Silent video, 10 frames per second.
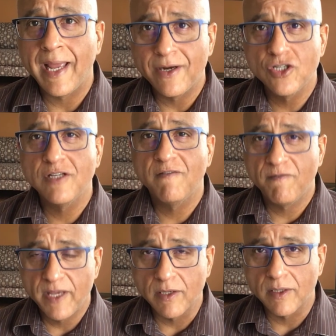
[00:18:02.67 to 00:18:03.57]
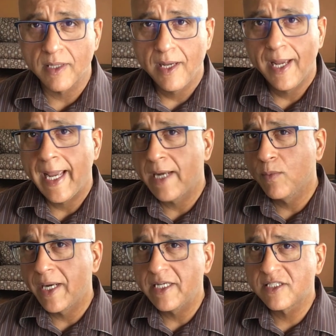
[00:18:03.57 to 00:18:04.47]
energy field, and
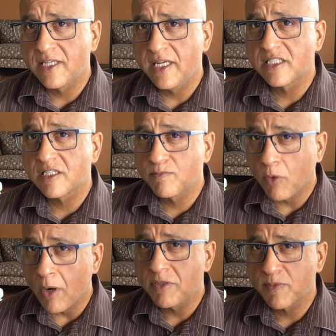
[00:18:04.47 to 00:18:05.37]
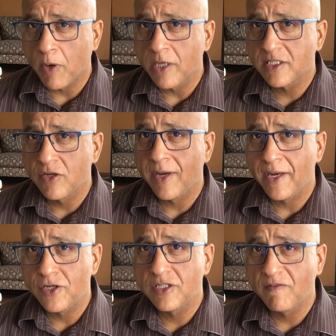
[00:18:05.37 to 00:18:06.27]
when it sees spots in your
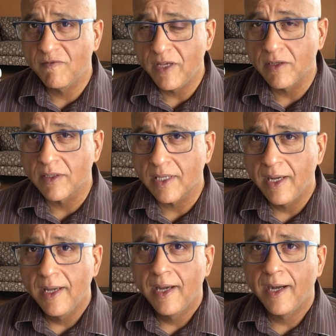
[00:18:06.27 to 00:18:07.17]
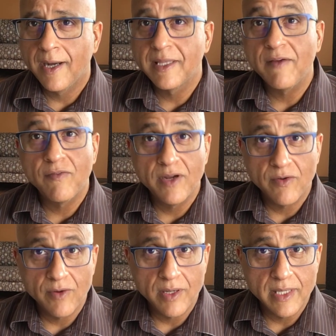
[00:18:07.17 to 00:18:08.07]
energy field,
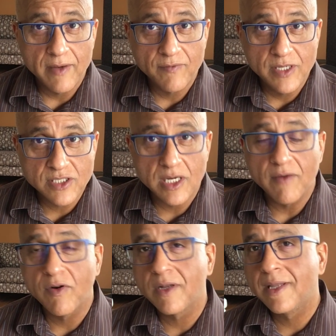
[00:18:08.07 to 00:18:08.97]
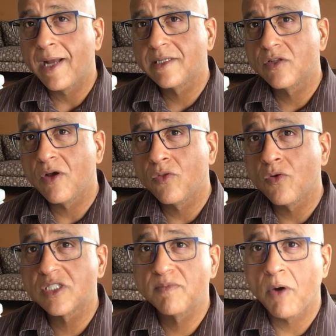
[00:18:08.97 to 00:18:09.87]
they've discovered that
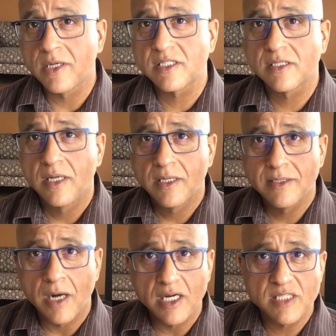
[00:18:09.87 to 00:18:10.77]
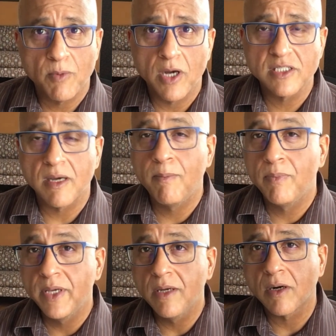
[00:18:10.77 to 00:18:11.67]
those spots, dark spots,
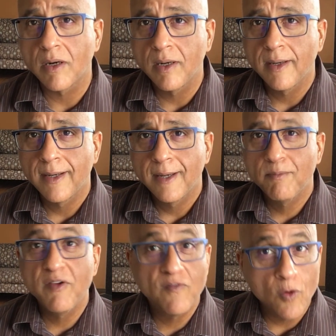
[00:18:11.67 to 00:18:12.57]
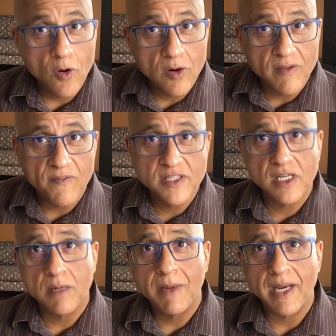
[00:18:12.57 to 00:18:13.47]
appear before the
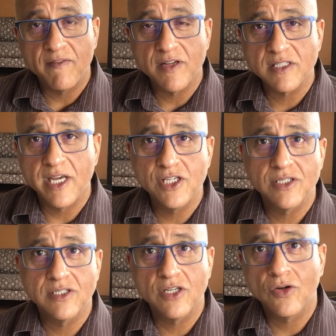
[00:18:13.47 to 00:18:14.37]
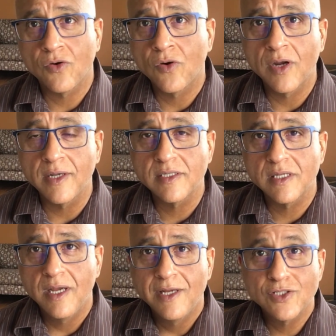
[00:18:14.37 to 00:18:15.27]
physical manifestations in your organs.
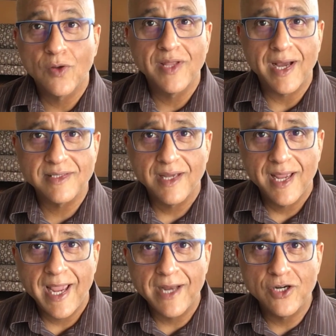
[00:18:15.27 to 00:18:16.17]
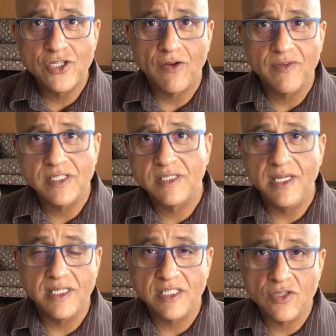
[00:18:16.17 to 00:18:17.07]
So that energy of
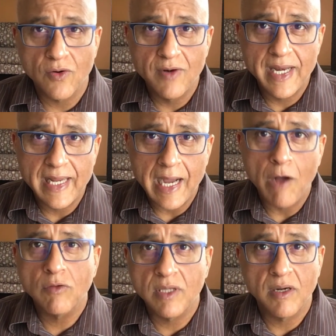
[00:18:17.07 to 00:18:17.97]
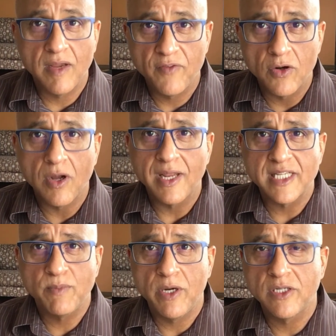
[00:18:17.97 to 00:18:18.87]
disease is already out there if you're not
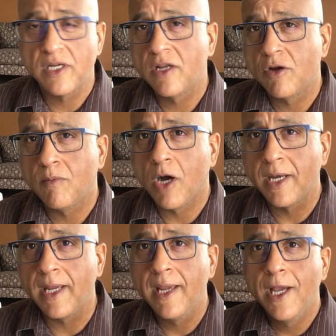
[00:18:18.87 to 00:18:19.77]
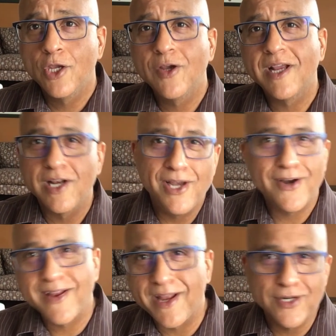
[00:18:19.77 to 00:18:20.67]
experiencing in your body. You can clear
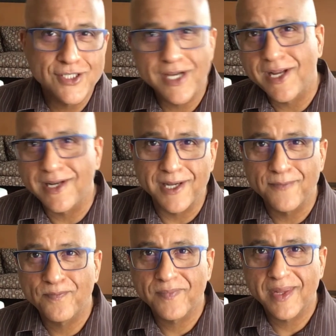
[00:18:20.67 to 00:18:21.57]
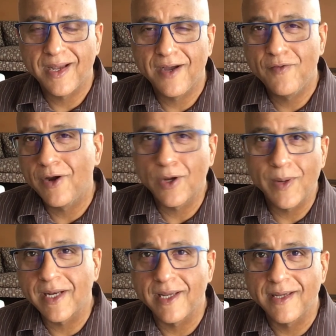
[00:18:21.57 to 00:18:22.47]
it energetically very
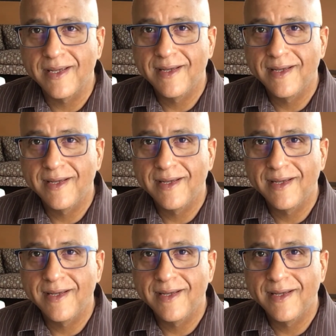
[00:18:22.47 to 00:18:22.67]
quickly,